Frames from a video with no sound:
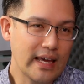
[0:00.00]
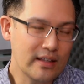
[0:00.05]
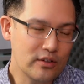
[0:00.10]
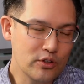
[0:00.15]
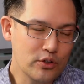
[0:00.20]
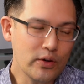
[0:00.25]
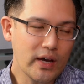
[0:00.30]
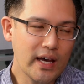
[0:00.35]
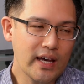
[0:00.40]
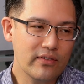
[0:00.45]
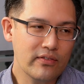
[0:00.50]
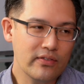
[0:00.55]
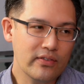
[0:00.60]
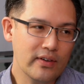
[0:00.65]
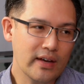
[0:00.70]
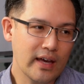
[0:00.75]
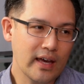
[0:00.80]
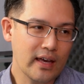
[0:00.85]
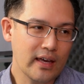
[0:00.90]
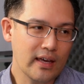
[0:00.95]
do have
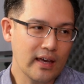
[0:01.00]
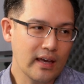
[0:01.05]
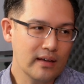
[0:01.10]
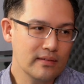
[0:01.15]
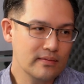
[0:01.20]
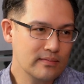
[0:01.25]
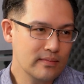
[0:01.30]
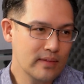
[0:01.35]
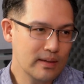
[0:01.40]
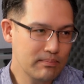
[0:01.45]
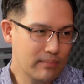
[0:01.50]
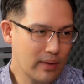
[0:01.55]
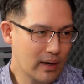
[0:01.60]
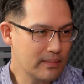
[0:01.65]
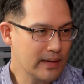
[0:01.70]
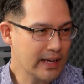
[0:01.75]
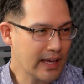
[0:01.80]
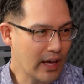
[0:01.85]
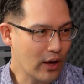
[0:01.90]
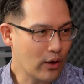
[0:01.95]
a
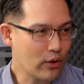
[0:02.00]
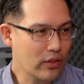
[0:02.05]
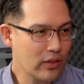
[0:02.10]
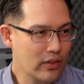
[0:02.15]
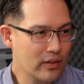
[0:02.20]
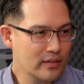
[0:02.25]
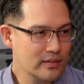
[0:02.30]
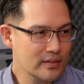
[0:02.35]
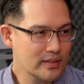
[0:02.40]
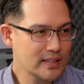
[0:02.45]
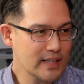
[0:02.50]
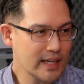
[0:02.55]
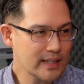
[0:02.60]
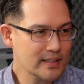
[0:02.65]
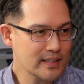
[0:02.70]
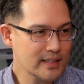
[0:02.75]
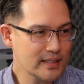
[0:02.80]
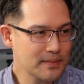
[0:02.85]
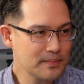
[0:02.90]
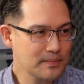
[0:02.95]
public health
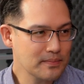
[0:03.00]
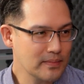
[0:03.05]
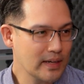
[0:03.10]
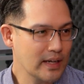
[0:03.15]
sector